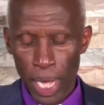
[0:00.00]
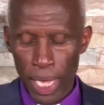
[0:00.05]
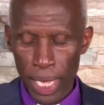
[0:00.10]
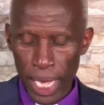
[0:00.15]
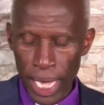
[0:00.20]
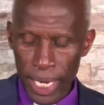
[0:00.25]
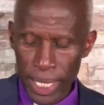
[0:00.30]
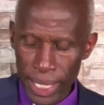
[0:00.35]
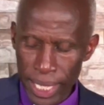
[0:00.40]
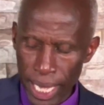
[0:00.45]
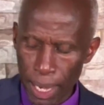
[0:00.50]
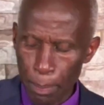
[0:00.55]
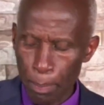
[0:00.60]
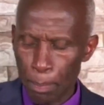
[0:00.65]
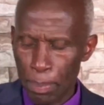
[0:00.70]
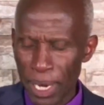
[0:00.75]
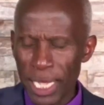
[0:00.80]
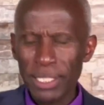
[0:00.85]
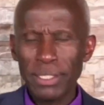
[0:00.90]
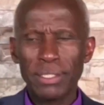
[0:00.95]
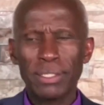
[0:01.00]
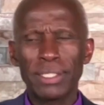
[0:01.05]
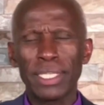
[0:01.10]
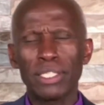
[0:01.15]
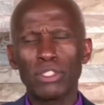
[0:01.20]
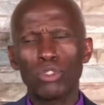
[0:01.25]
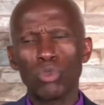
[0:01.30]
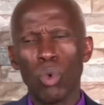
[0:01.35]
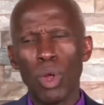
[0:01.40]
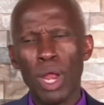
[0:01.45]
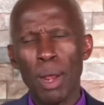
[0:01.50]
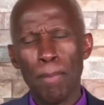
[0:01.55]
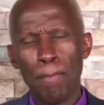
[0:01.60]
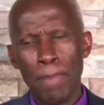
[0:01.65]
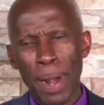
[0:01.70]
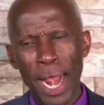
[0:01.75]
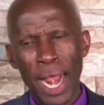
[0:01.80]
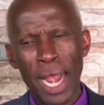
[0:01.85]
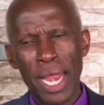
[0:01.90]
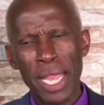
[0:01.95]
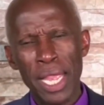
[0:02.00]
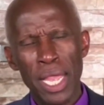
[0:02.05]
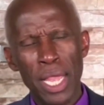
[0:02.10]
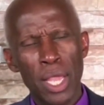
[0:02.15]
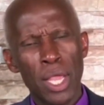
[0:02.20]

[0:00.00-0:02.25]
And there are places whereby